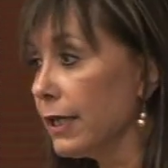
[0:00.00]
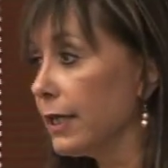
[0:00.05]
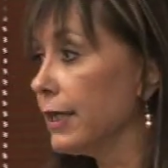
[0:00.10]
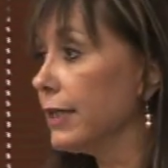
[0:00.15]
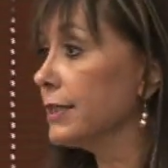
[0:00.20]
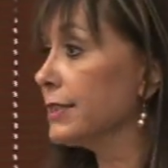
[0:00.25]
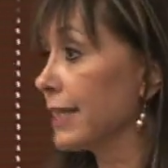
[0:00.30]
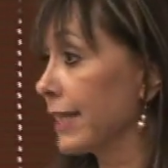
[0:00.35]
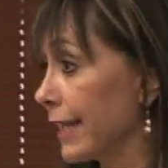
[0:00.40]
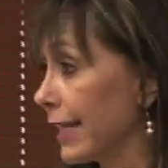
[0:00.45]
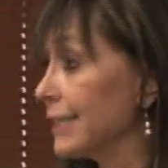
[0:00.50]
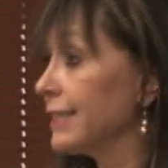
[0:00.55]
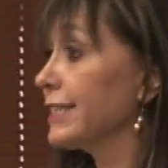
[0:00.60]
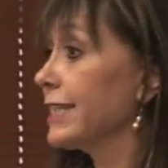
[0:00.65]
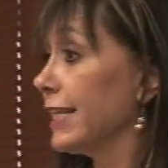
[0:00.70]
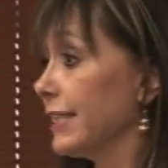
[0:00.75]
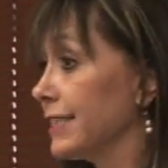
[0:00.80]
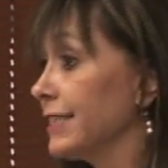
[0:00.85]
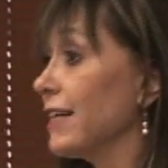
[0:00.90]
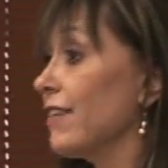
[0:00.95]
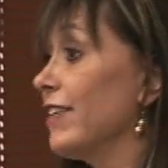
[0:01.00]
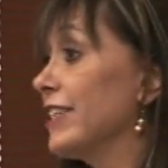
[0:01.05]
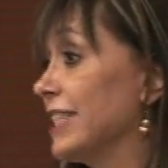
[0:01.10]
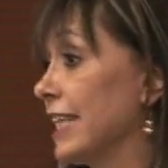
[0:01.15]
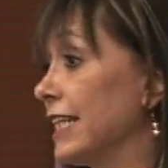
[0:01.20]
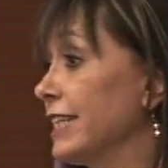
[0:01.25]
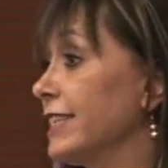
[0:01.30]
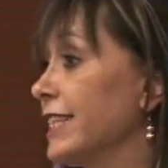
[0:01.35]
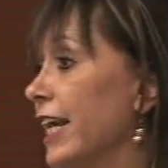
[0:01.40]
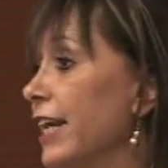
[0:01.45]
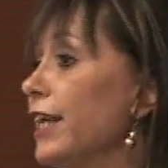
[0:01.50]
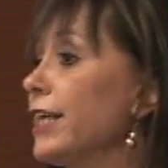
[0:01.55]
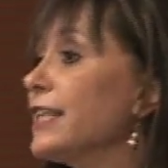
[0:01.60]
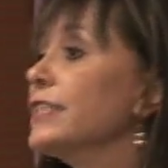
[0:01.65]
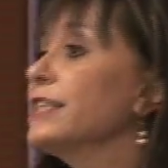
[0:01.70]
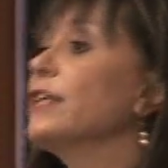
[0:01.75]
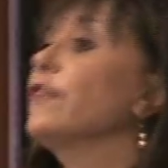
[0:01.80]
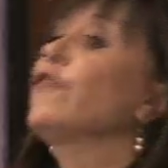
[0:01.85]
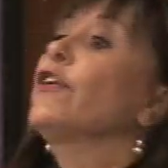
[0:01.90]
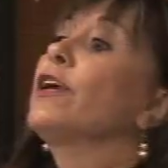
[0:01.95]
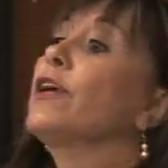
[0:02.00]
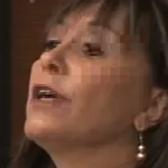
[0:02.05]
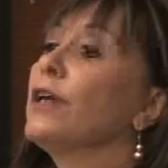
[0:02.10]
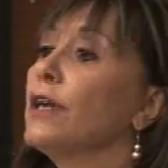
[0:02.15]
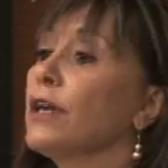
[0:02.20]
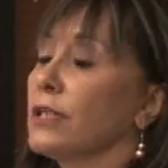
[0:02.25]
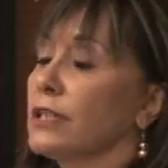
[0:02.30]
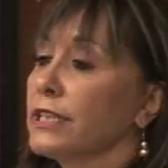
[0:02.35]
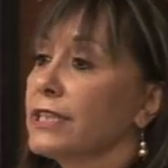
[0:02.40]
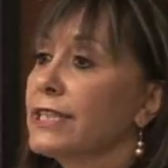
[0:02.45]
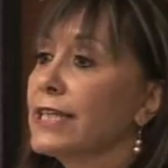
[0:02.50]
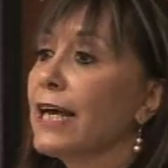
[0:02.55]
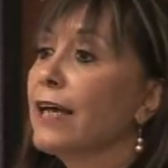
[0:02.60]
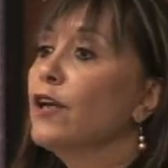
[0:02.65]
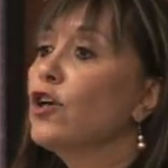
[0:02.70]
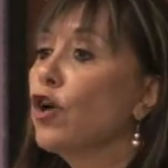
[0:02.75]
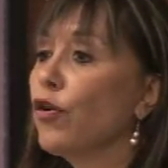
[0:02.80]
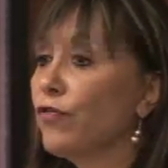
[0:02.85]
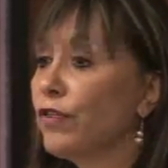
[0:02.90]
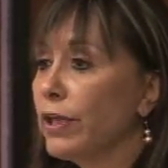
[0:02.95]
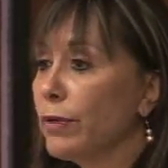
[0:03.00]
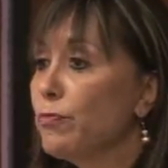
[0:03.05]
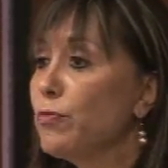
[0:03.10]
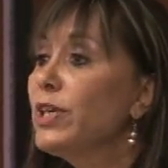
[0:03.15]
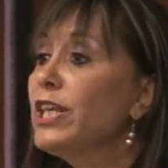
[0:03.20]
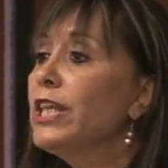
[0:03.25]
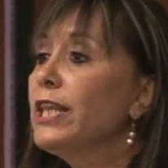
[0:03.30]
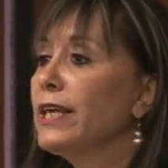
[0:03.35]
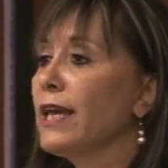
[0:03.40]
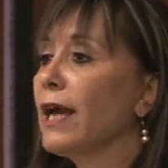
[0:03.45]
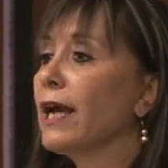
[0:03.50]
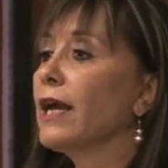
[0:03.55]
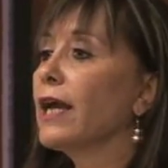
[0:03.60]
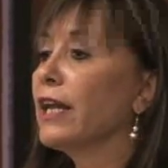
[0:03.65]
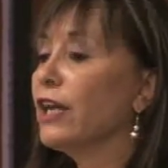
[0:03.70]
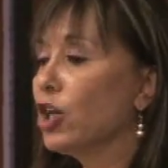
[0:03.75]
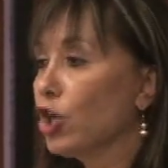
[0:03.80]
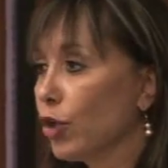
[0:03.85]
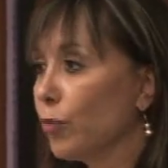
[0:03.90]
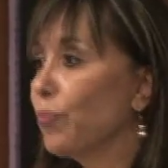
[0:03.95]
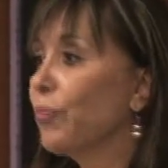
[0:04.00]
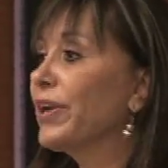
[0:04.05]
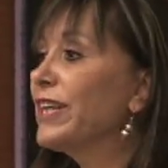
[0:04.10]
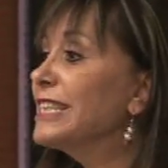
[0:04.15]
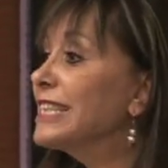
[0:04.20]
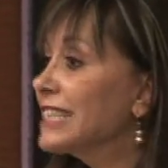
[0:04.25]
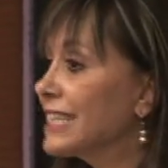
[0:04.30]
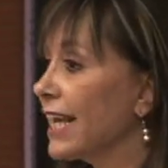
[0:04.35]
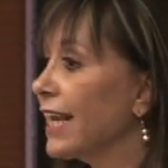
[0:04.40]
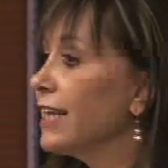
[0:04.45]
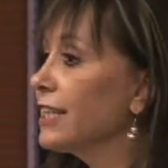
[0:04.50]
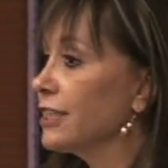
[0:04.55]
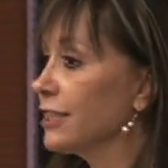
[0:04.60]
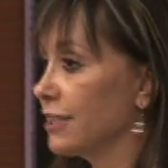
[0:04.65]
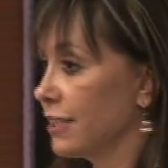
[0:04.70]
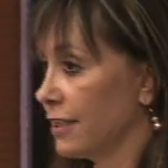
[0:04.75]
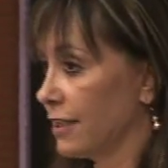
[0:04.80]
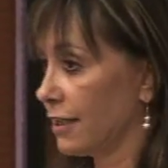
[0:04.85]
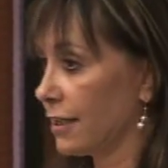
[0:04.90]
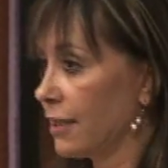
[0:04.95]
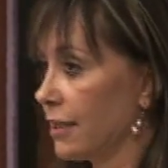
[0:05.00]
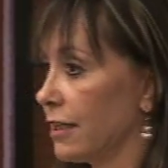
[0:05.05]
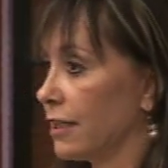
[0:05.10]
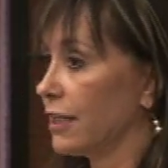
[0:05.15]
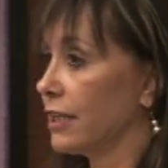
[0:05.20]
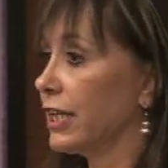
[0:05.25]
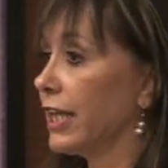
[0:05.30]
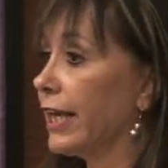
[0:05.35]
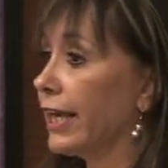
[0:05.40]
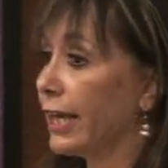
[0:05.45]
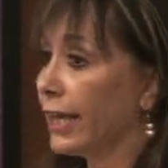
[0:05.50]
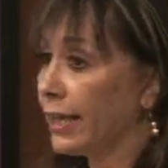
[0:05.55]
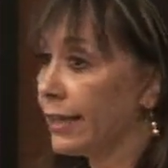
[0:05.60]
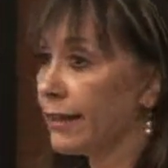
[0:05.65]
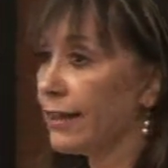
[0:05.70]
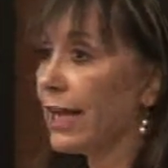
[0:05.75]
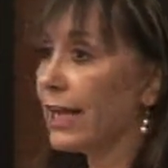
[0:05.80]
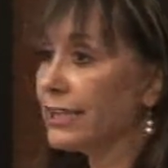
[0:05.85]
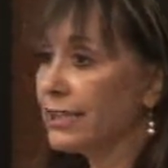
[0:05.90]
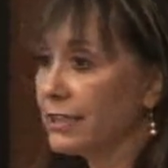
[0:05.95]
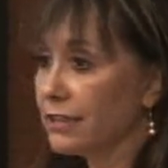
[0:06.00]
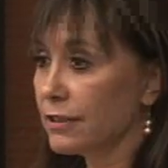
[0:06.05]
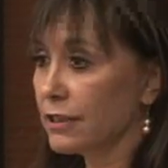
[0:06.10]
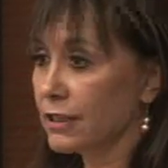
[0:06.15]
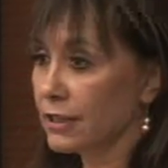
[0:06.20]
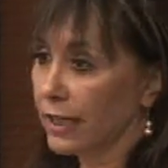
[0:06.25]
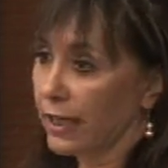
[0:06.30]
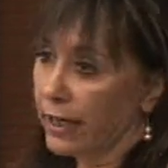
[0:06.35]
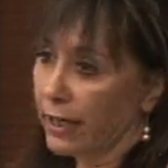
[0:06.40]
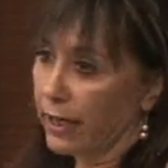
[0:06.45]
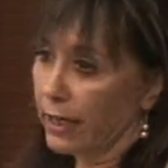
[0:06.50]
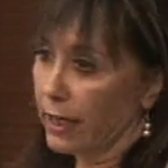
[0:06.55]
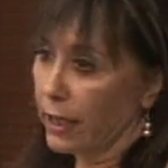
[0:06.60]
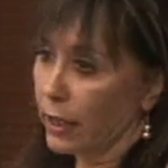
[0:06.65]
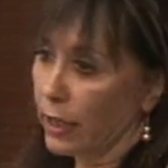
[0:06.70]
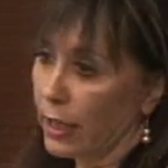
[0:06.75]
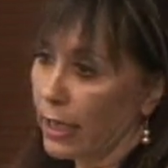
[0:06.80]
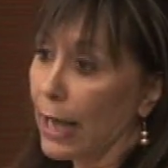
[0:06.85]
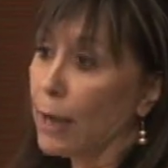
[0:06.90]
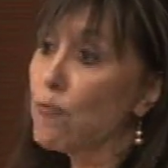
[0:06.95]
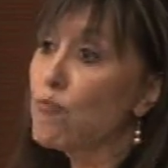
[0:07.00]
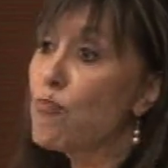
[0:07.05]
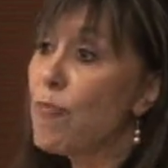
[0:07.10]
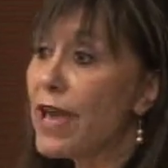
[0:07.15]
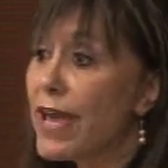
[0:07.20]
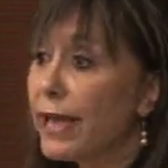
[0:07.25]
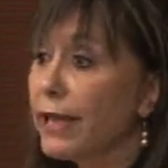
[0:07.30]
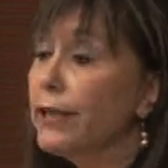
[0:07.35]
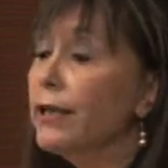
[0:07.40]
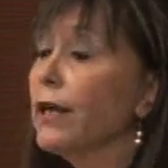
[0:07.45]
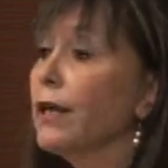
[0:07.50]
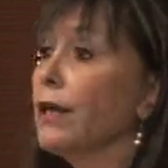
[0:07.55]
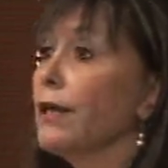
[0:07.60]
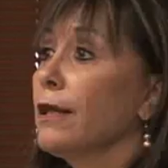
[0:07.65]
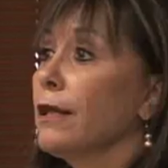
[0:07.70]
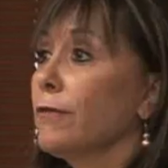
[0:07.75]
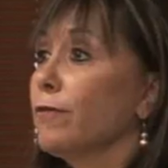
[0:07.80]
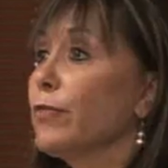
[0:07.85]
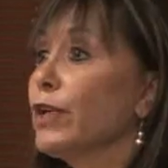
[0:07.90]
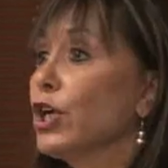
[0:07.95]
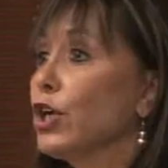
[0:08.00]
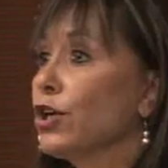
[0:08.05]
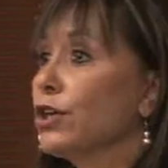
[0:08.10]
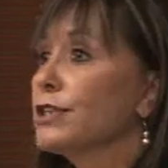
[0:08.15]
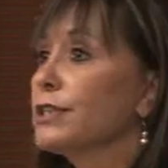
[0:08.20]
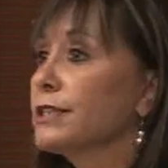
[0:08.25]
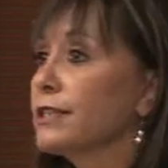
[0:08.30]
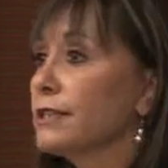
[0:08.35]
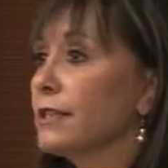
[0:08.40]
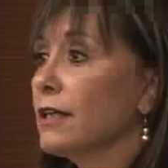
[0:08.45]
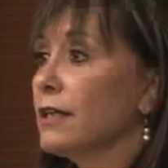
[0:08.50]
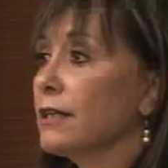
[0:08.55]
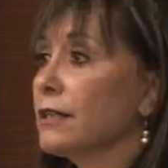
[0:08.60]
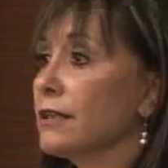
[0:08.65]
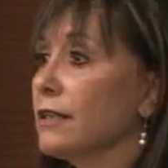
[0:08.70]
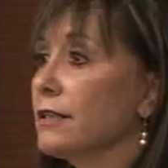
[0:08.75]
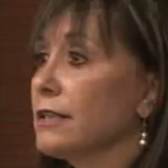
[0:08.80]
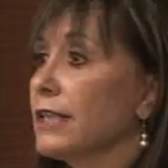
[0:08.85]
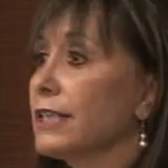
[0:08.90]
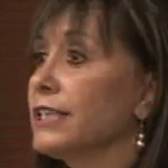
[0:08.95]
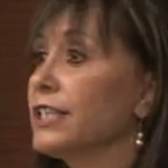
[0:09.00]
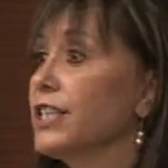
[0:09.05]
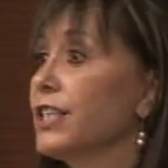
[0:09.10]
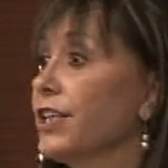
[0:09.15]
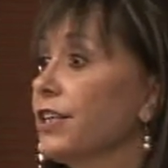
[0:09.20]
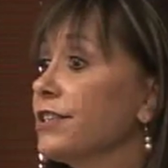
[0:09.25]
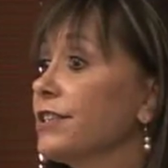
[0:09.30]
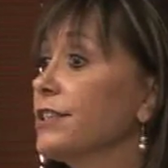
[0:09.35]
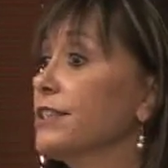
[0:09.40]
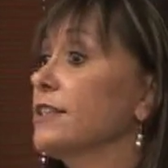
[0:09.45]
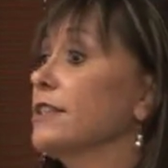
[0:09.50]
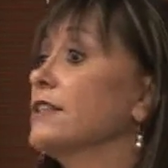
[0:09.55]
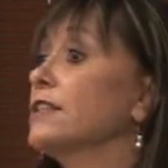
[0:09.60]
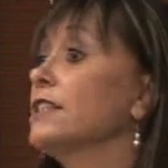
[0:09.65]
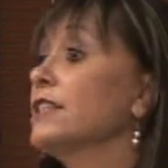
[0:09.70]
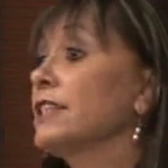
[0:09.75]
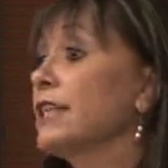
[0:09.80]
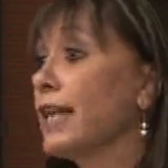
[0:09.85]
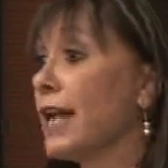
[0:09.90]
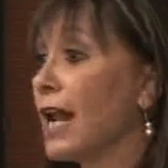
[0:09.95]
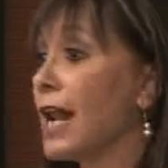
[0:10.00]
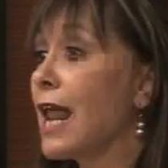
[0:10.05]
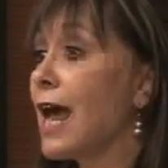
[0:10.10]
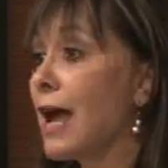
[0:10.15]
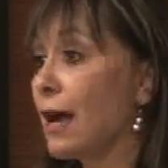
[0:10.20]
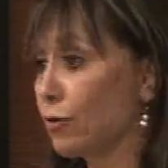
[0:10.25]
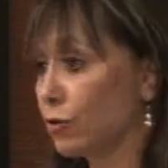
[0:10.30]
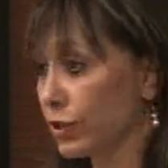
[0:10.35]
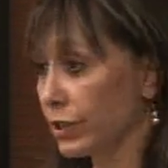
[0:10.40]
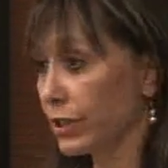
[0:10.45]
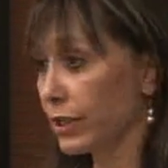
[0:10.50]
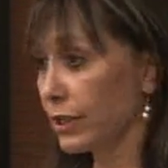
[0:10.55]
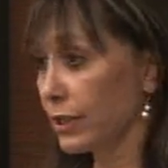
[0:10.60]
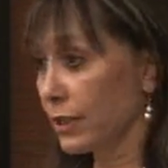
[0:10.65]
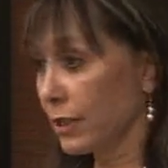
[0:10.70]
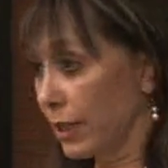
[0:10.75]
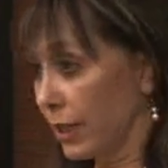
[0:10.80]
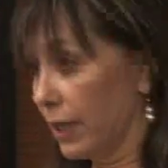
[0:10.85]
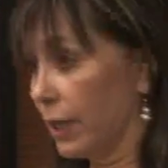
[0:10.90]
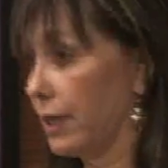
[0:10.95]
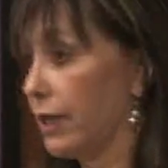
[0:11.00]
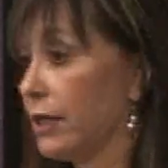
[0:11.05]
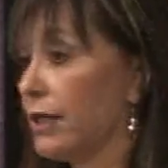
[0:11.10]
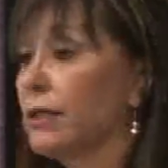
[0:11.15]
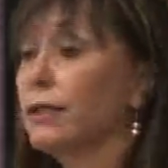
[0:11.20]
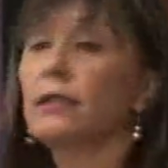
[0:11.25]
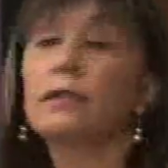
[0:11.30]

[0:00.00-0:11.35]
is, an is the best alternative, some of the media cannot present the, that uh, campaign because the church didn't allow it, uh,